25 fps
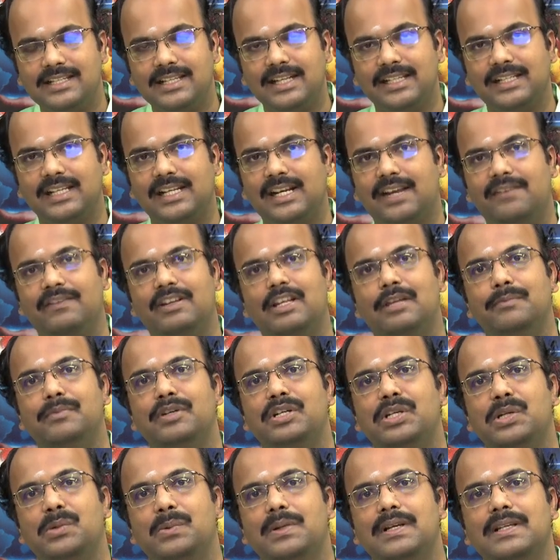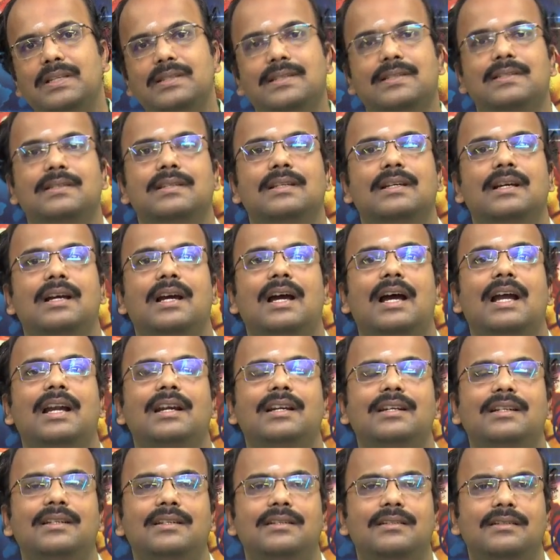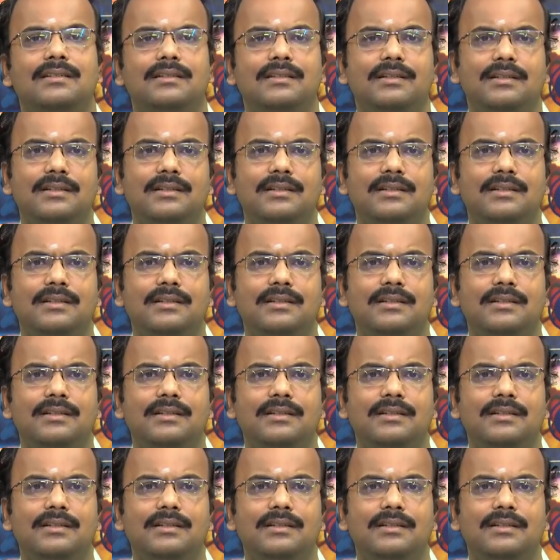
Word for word: that are available to us and